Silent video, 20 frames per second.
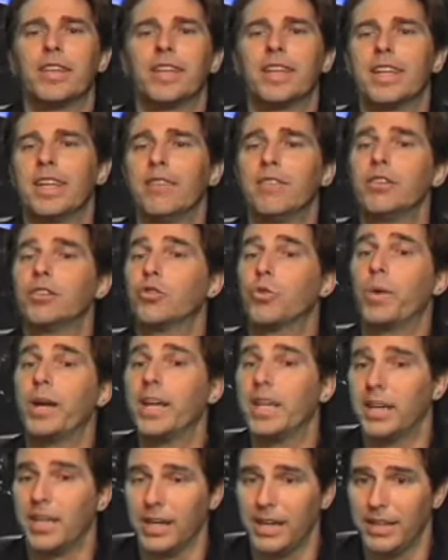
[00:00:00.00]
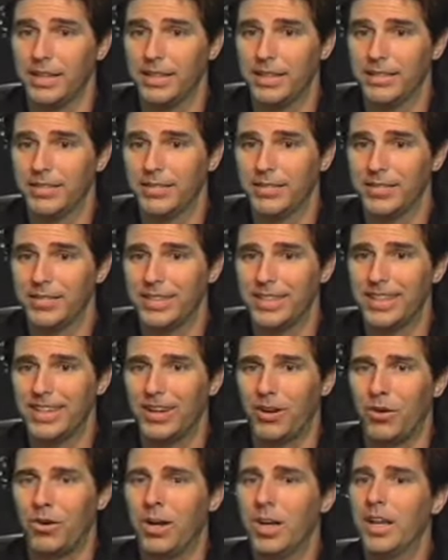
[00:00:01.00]
give a Twinkie. you
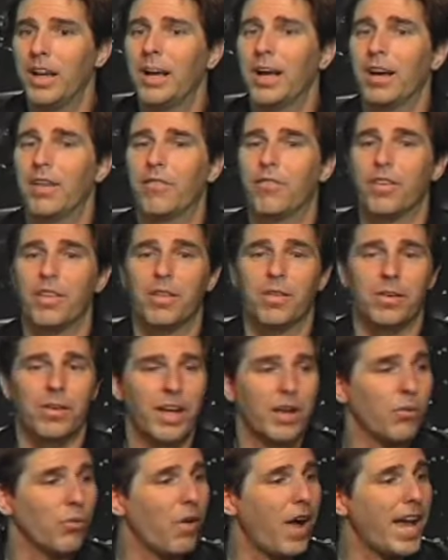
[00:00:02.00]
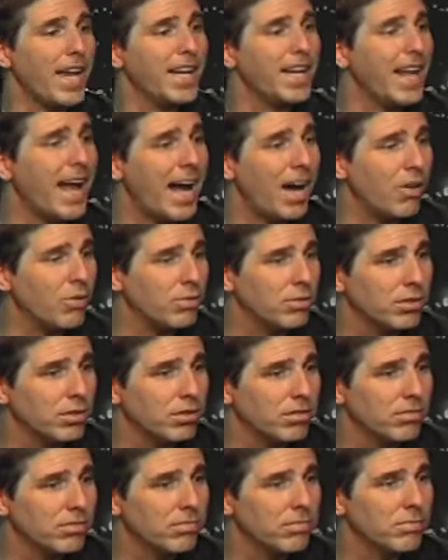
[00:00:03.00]
know, uh, for the, again, write it out,
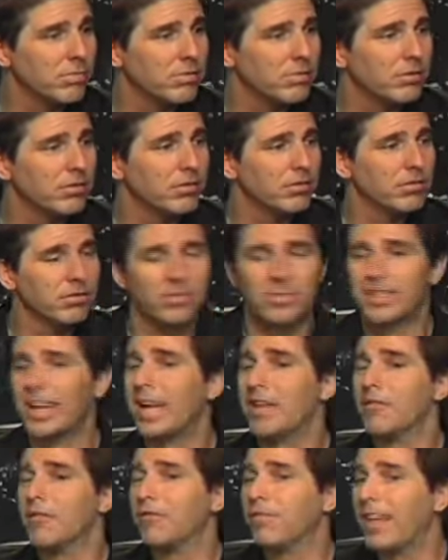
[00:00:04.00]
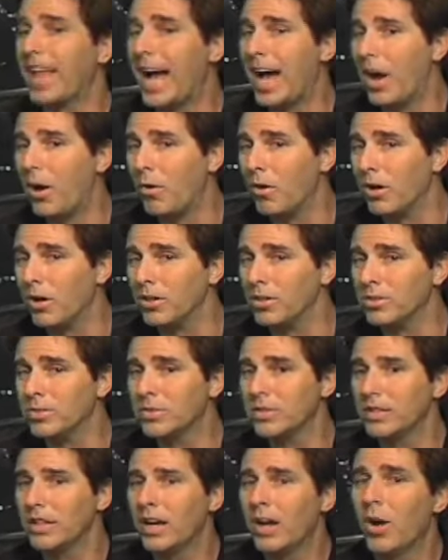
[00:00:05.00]
send flowers,
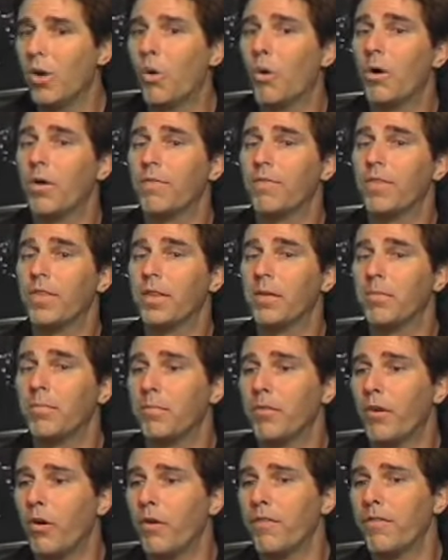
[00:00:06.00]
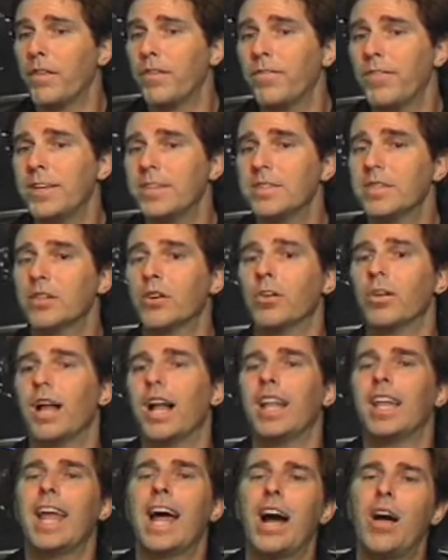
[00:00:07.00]
or for the, or for the physical,
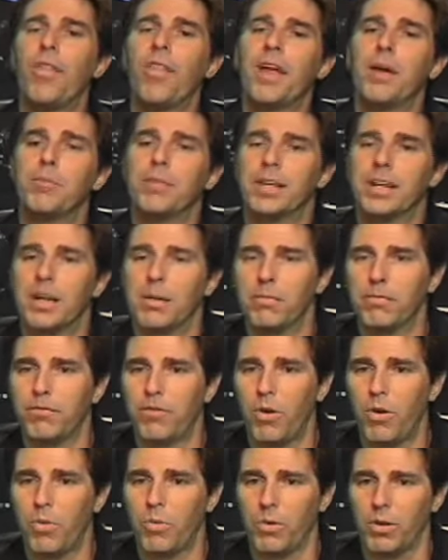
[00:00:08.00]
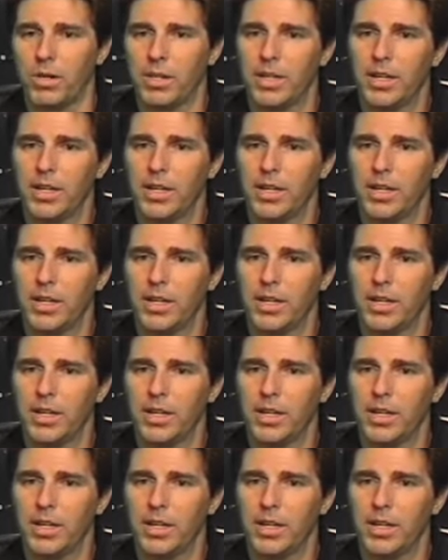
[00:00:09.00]
allow them to come forward.